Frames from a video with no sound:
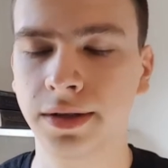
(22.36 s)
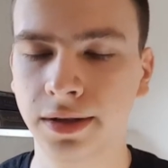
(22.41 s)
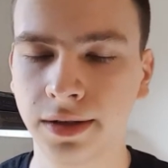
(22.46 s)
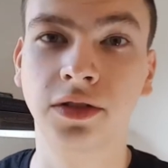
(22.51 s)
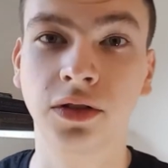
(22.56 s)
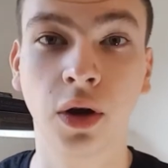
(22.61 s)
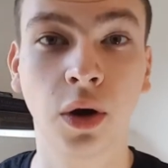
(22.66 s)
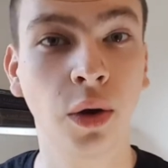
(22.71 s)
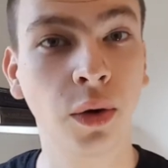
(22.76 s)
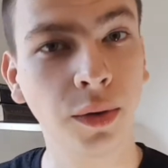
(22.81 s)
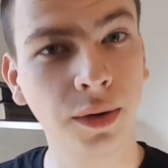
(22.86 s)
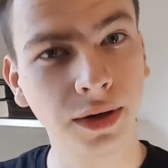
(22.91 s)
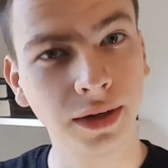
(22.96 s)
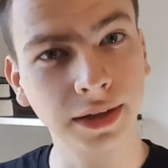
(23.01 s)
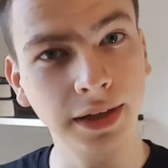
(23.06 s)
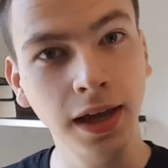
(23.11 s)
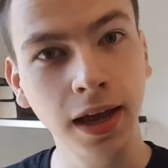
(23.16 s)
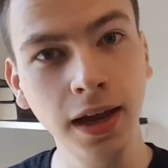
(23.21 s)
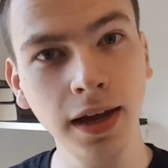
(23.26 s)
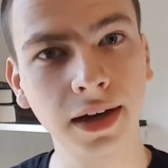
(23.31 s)
So
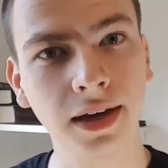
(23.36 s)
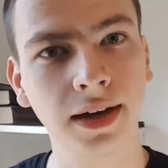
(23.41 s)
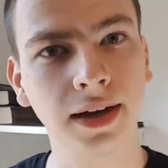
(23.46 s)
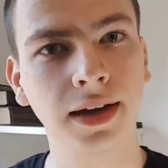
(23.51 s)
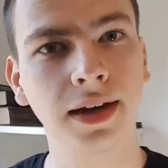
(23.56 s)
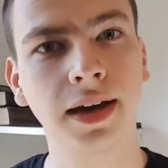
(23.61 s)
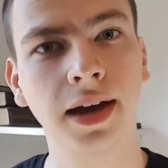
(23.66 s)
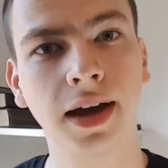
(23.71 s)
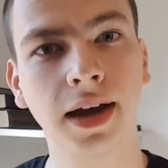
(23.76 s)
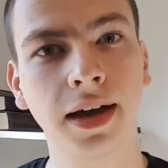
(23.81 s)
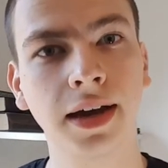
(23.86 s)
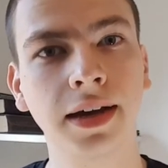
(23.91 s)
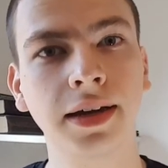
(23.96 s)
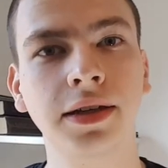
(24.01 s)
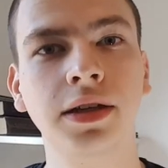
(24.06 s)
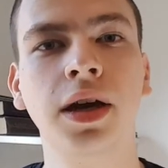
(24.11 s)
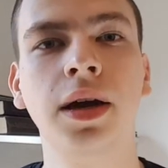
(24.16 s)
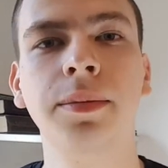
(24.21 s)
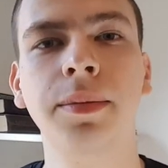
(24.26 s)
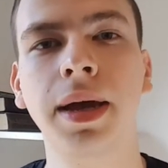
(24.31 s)
yeah,
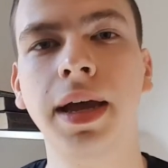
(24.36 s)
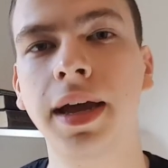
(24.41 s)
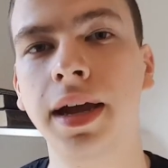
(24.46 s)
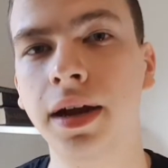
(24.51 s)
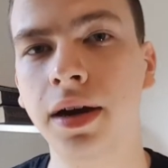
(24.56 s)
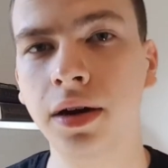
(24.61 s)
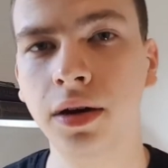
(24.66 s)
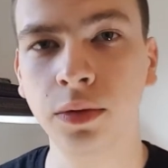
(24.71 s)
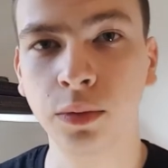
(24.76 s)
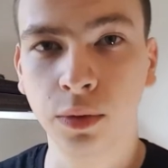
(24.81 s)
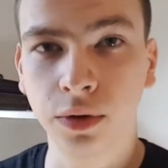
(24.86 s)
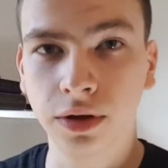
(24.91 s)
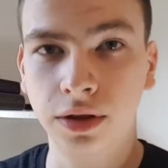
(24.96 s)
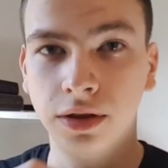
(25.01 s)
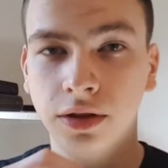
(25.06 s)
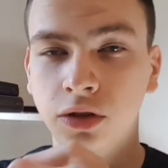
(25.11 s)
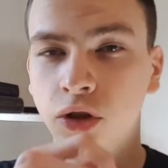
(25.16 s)
I cut my hair with